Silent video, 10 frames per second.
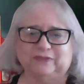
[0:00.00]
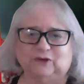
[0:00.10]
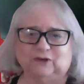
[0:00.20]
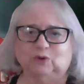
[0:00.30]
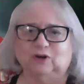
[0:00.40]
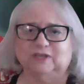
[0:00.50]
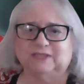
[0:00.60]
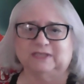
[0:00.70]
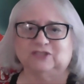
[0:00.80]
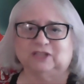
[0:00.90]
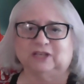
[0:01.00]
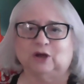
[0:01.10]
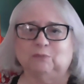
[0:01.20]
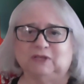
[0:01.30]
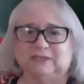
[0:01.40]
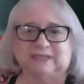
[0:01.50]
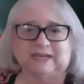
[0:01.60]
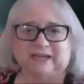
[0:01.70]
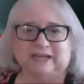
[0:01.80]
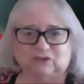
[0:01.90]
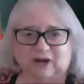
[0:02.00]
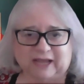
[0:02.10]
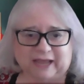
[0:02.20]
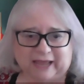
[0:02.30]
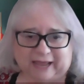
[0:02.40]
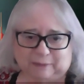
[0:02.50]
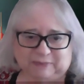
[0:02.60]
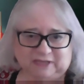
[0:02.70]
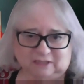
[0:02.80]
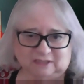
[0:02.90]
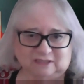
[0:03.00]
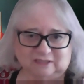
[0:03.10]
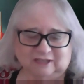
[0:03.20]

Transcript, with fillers: who were essentially homeless and had drug habits.